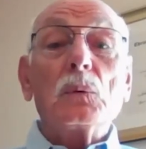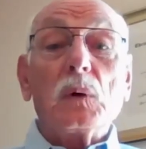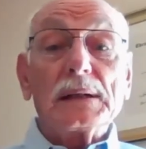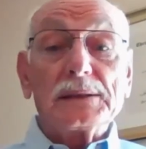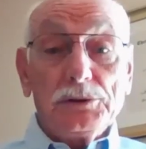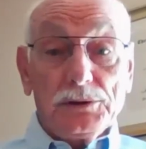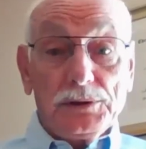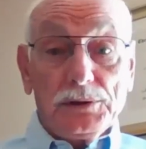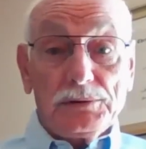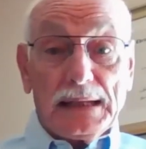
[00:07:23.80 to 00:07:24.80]
What do you
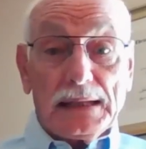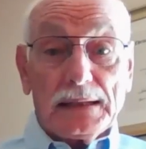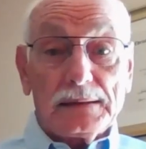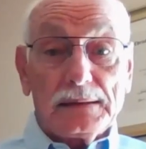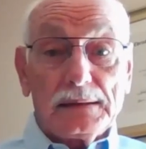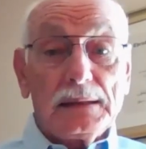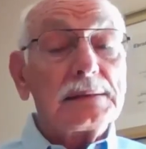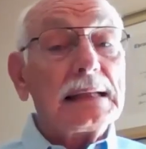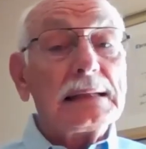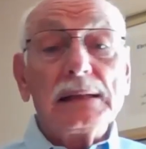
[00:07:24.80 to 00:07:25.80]
do then?
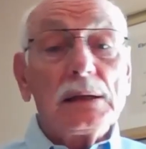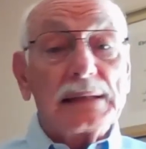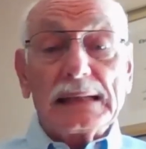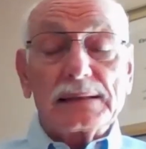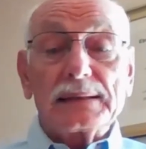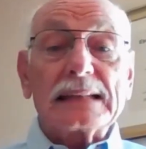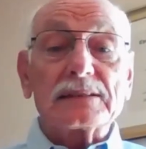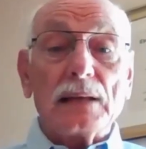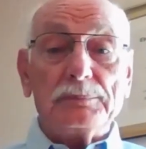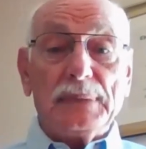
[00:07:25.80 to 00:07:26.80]
Then that's,
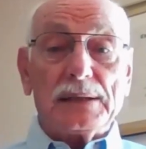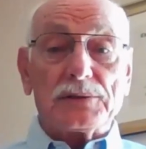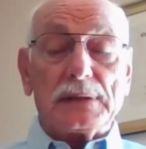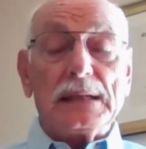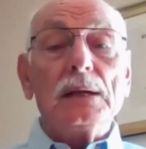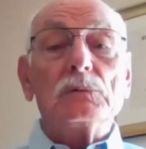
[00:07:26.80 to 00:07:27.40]
that's not ministry.